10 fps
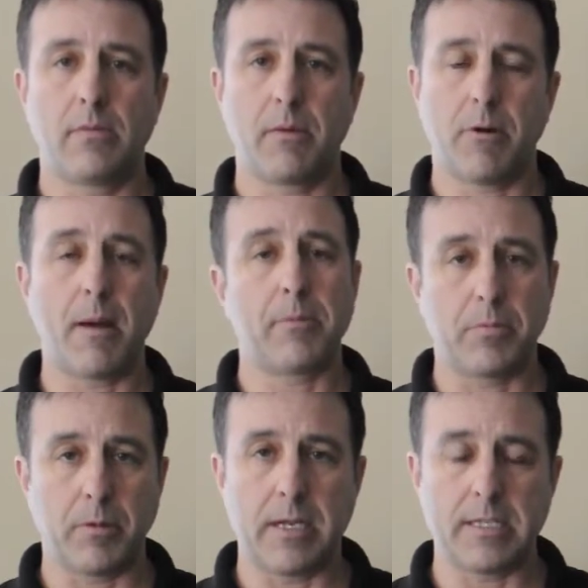the proper
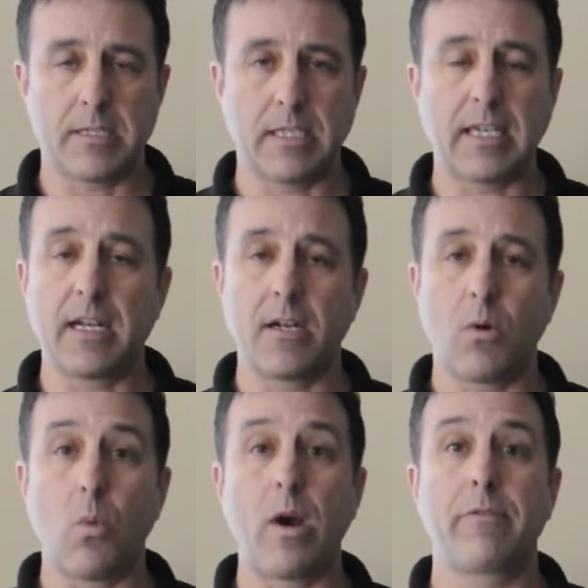place to get it
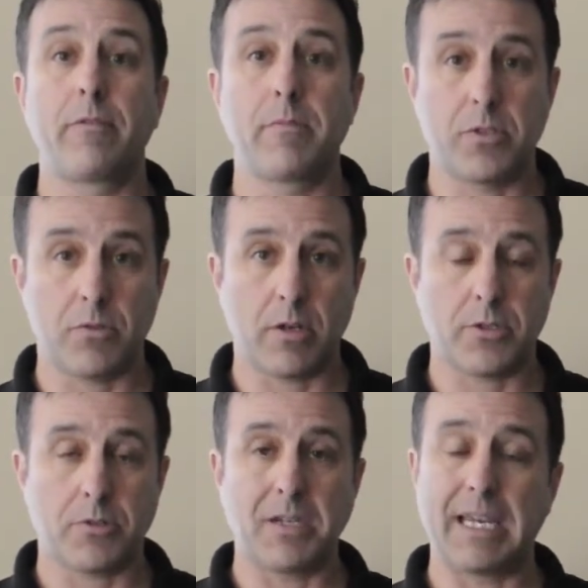away from the
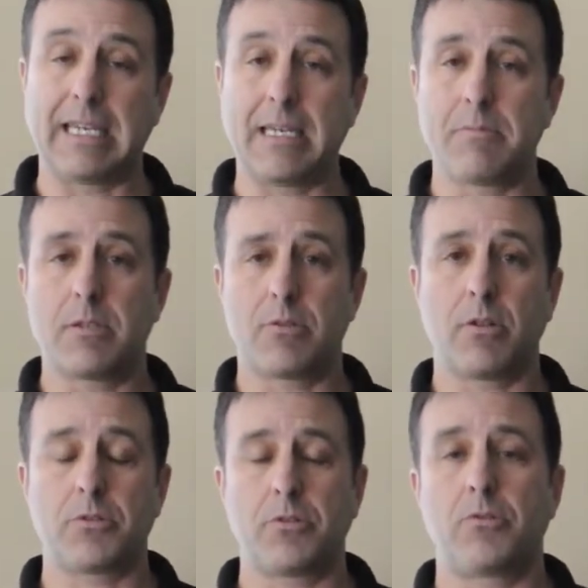structure and keep the
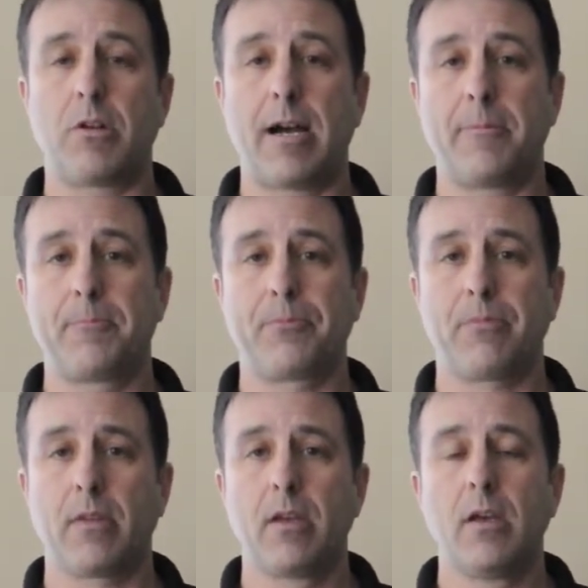structure dry.
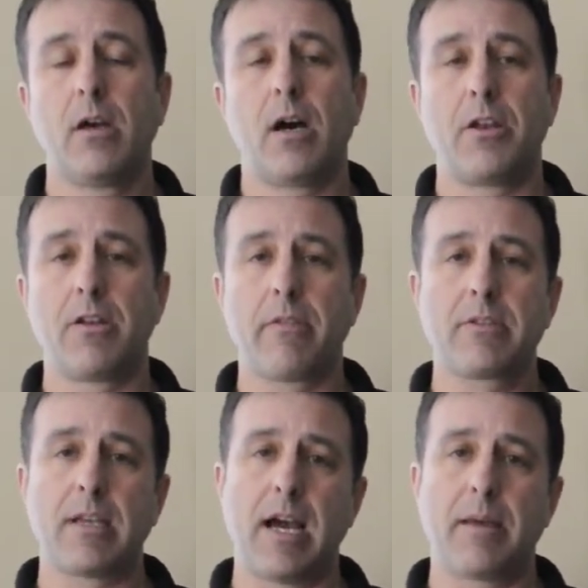Another
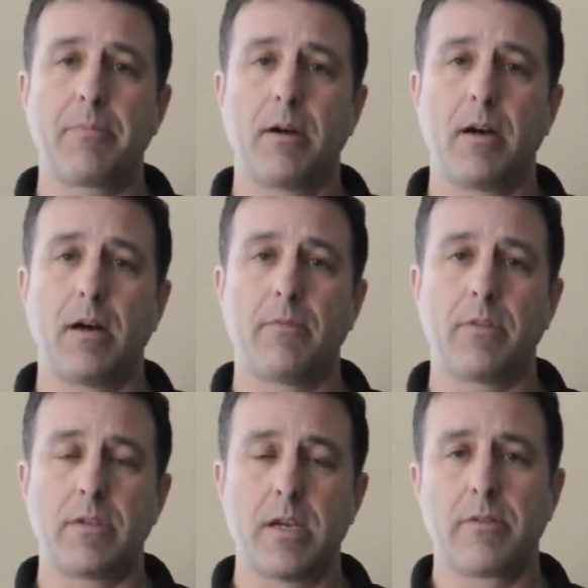type,
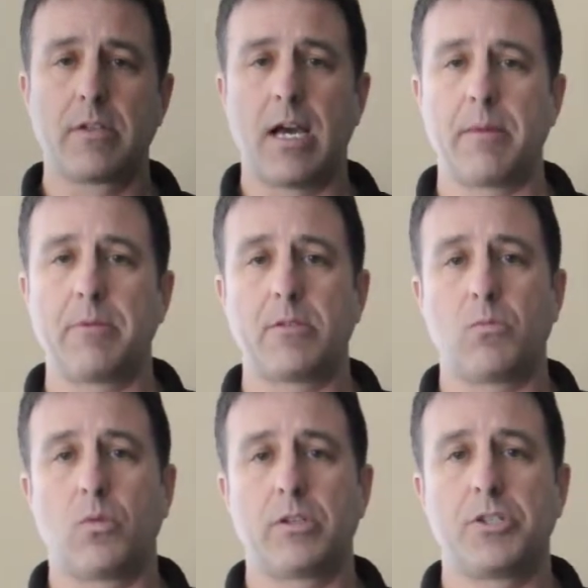the other type is
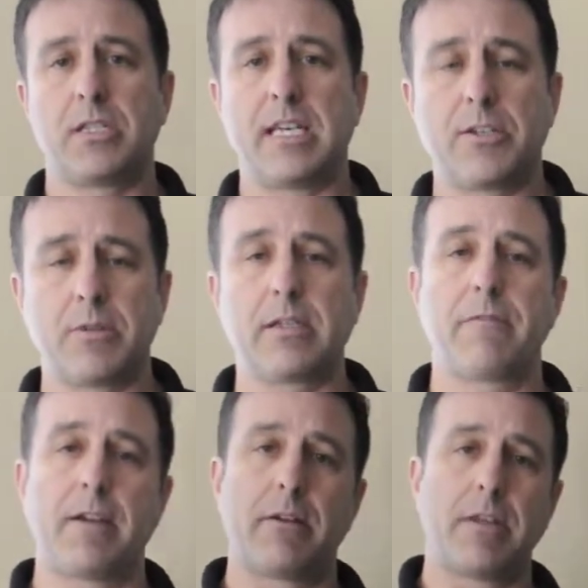where it's just entering the
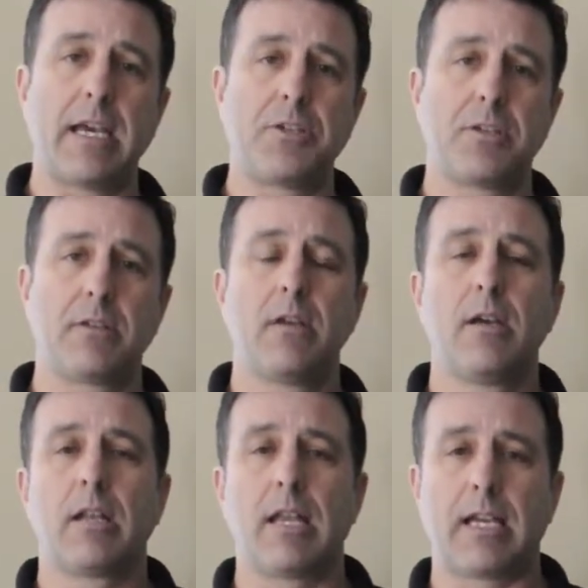foundation,
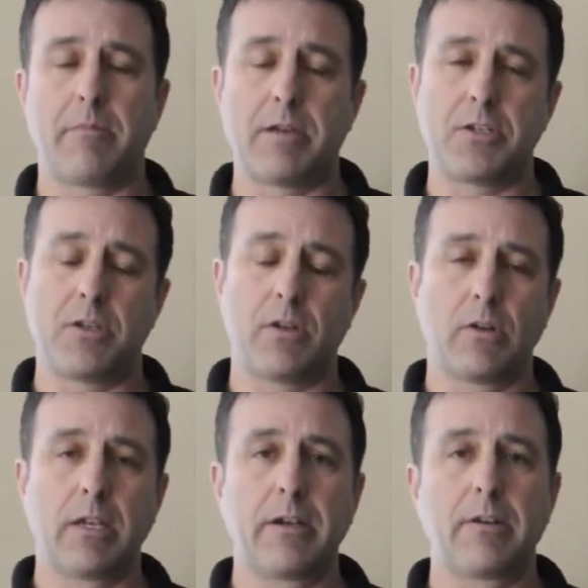like I mentioned
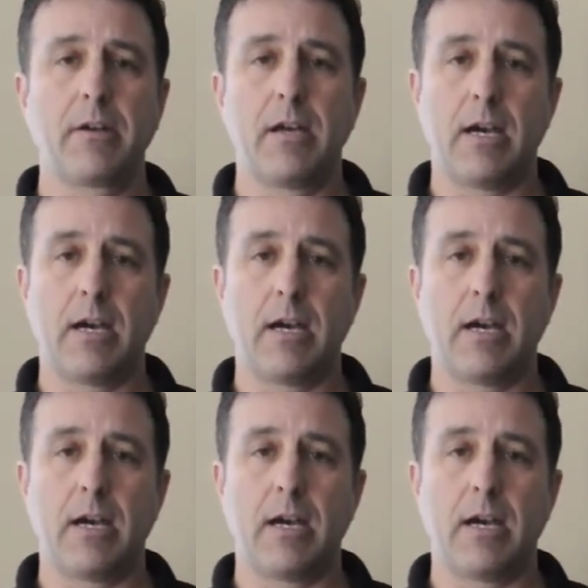earlier.